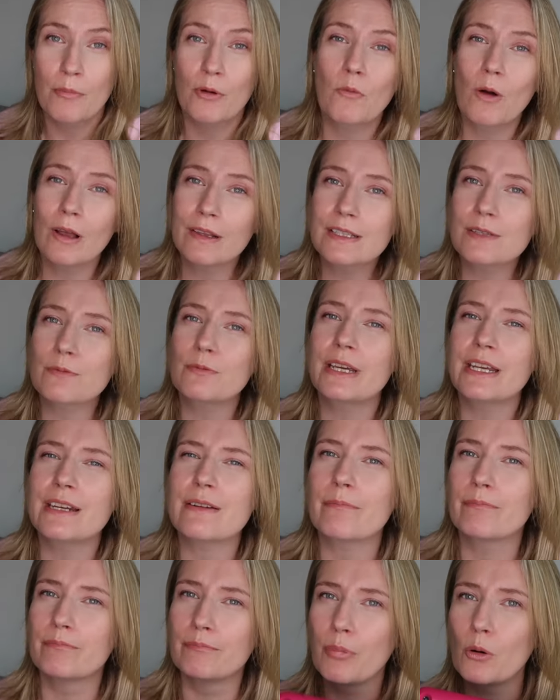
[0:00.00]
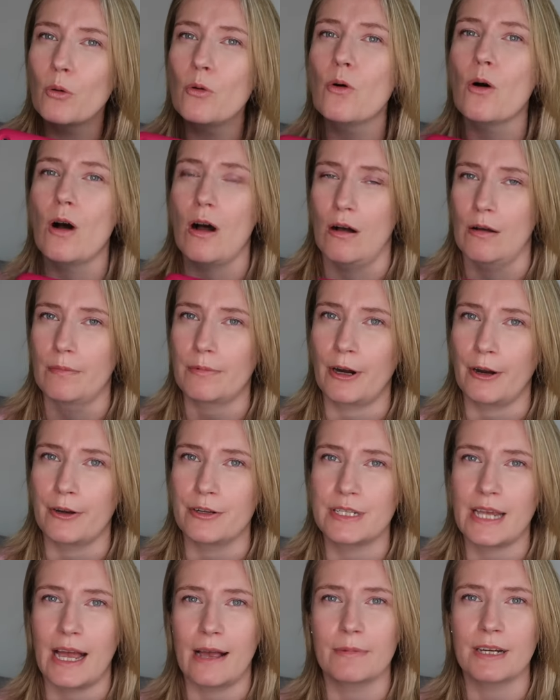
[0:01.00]
But once we'd bought our
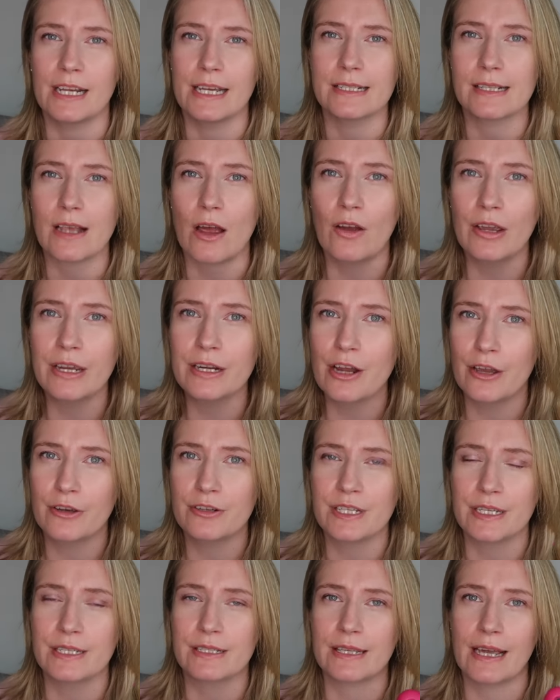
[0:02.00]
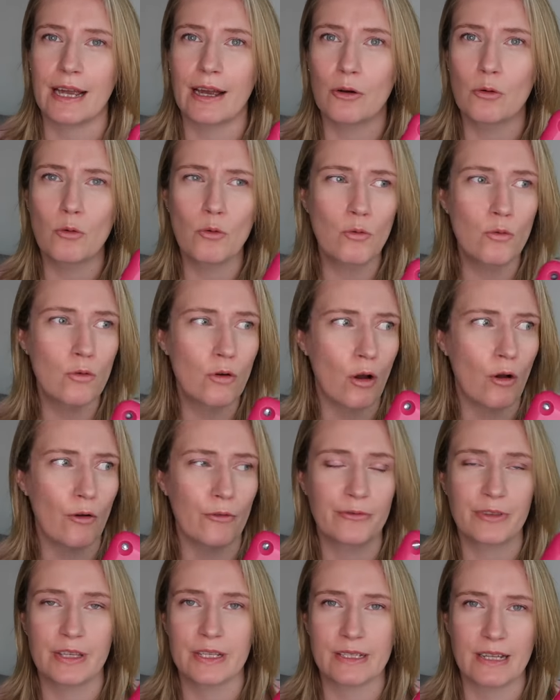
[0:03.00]
Pro tablets, I noticed that all
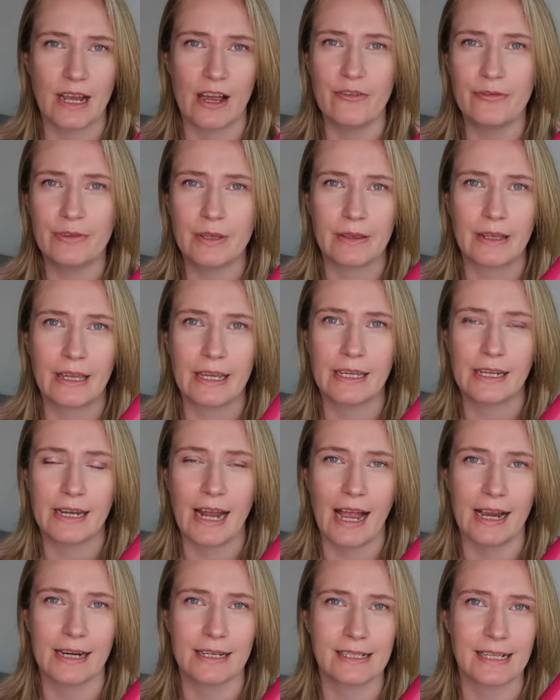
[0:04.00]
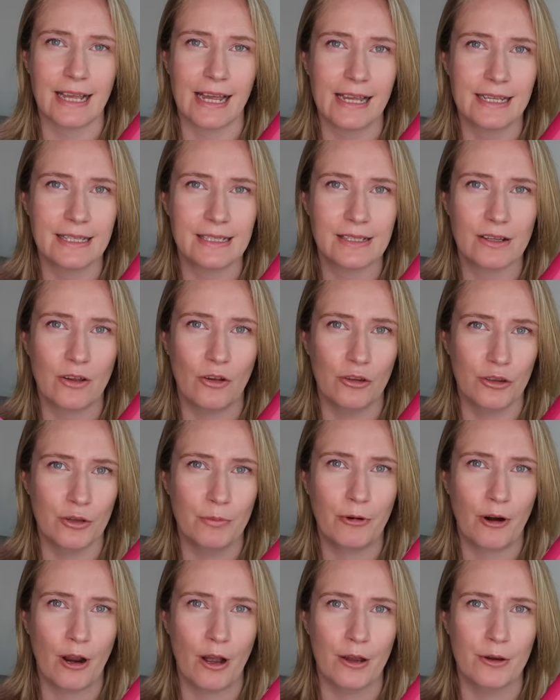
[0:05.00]
of the stuff that they could access on the
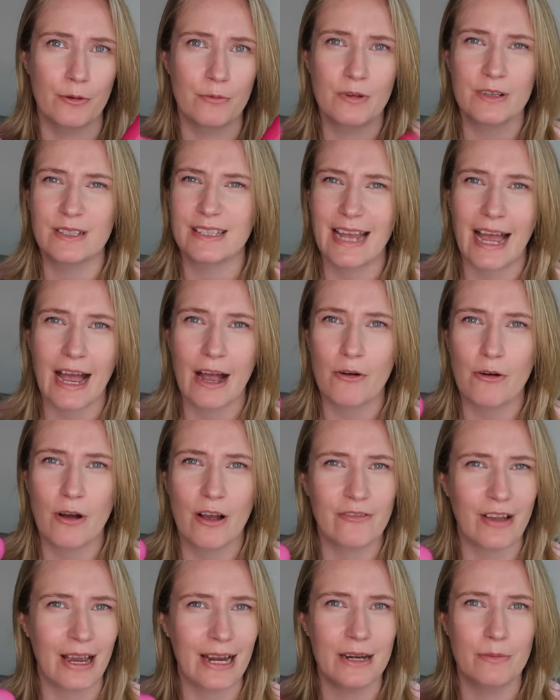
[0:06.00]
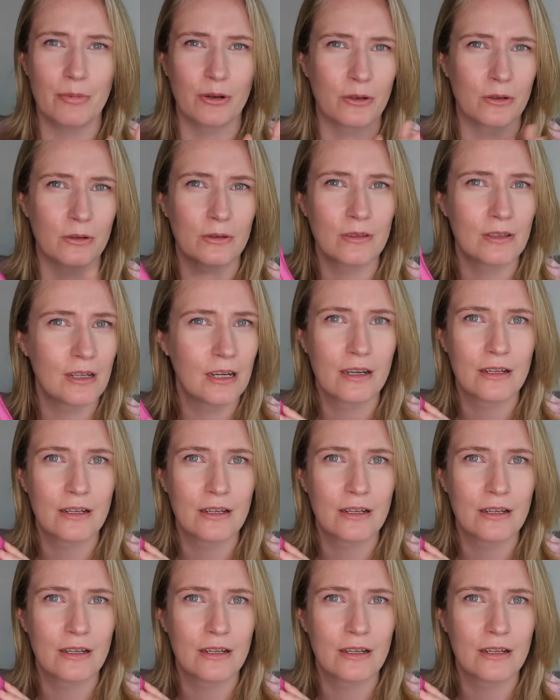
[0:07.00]
Pro was now available